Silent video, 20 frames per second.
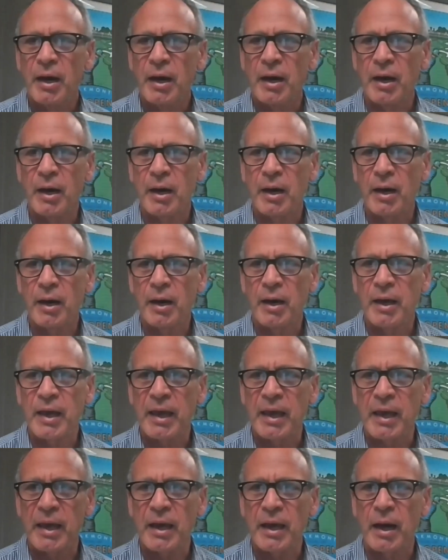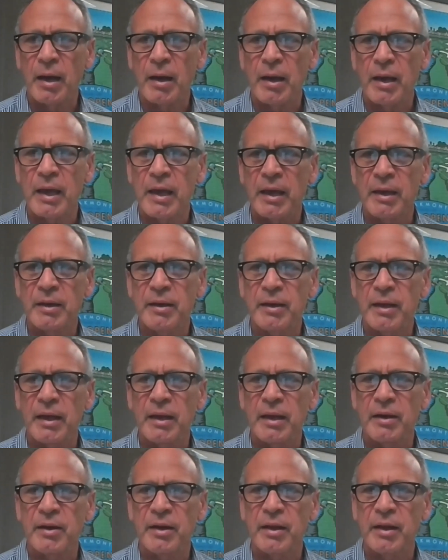
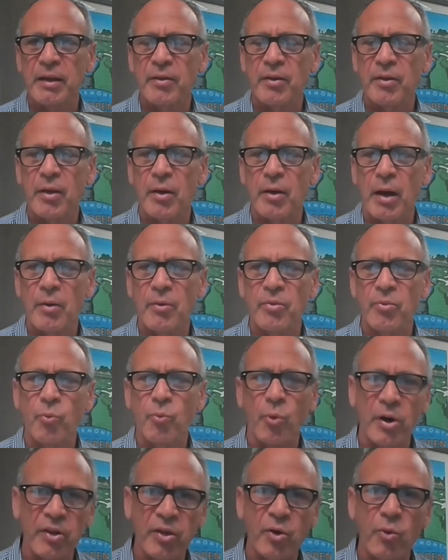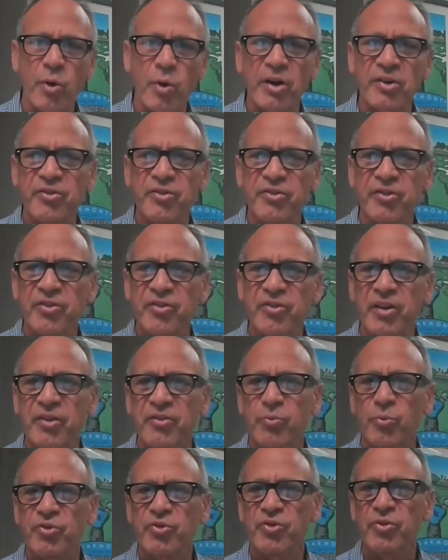and one of the questions is
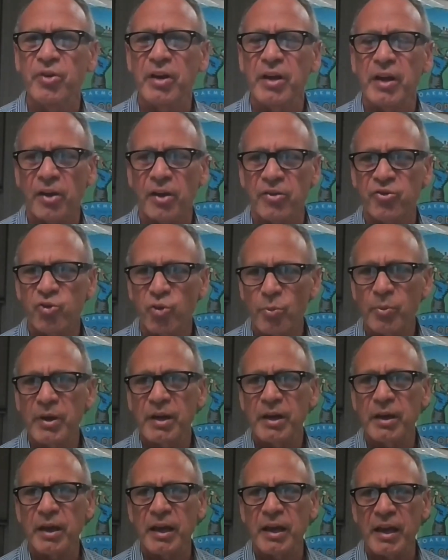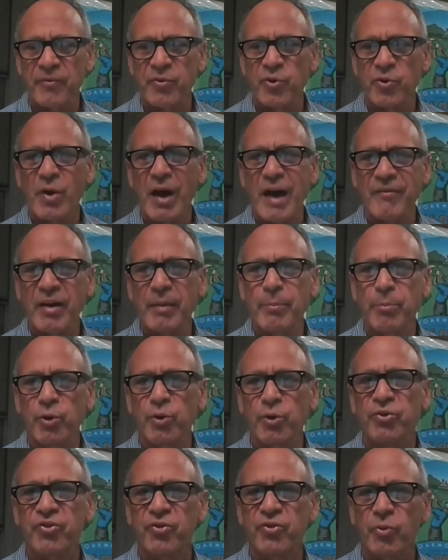would you, assuming if you have a
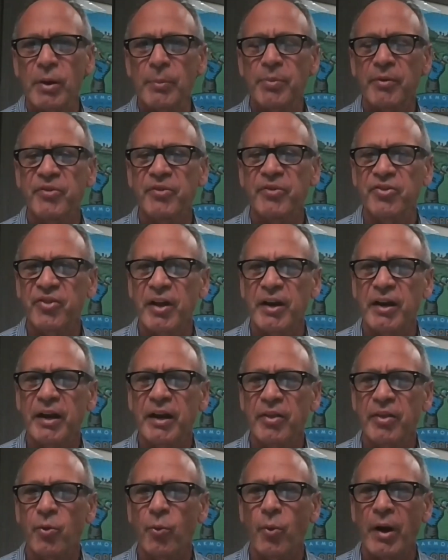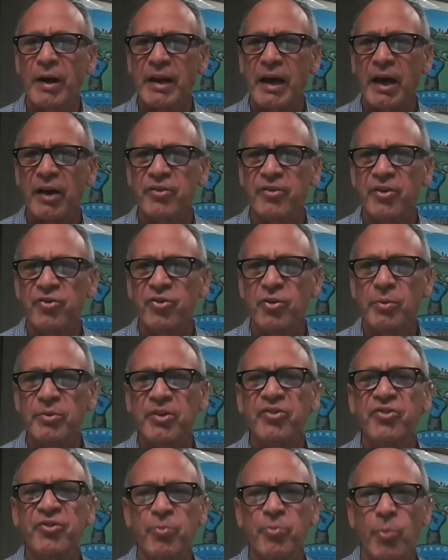blue sweep of the Senate and the White House, and assuming
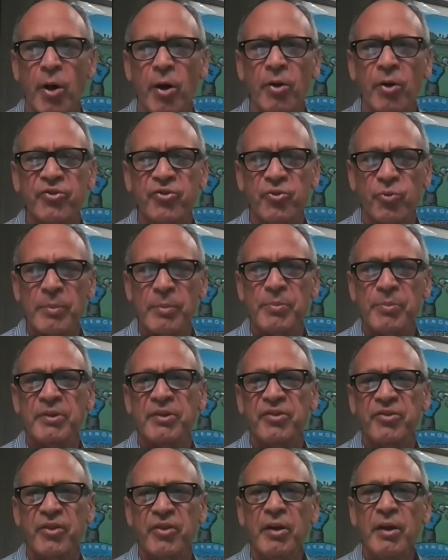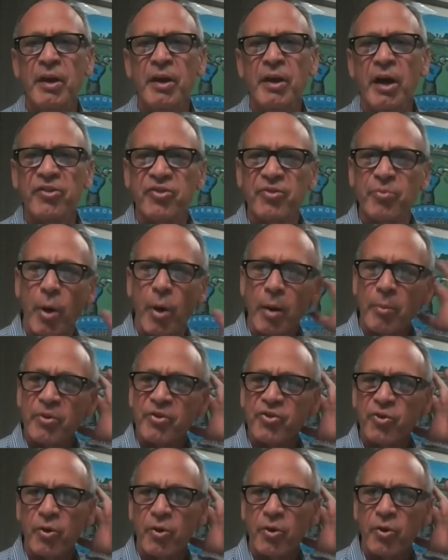it's a small sweep, a small
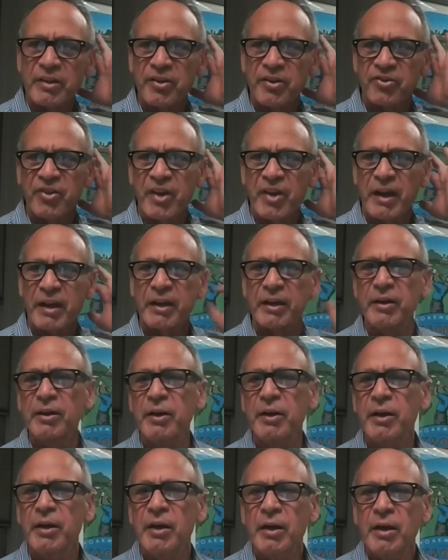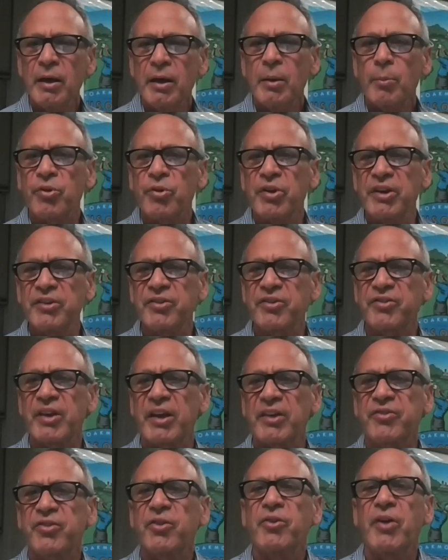majority in the Senate, please
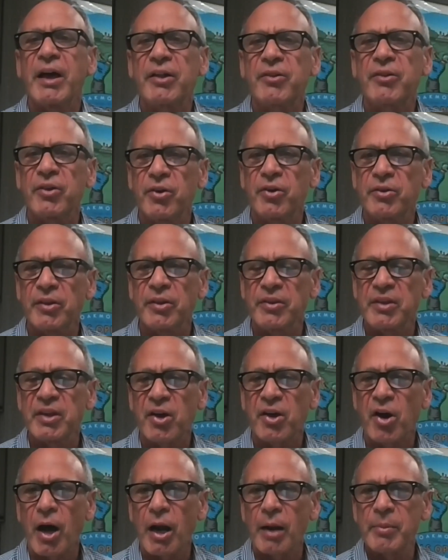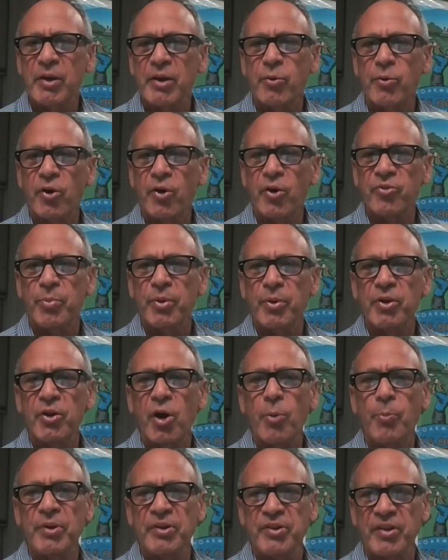assess the likelihood that the economy grows
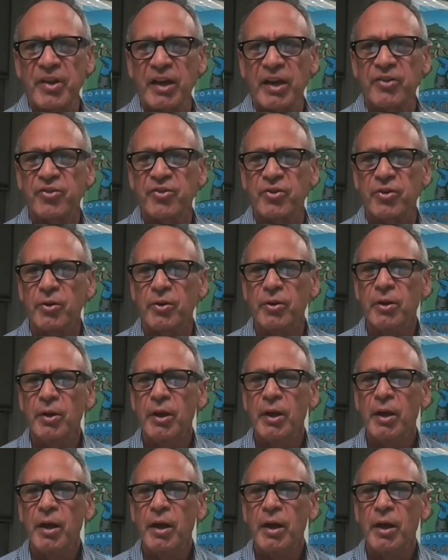below potential,